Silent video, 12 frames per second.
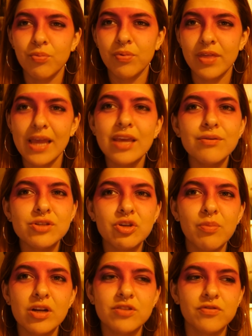thank you so
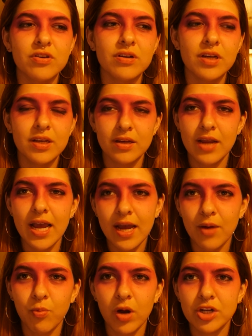much for
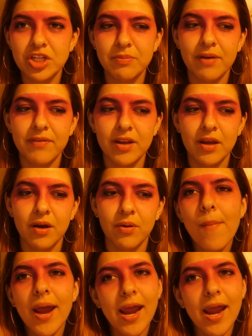watching my video,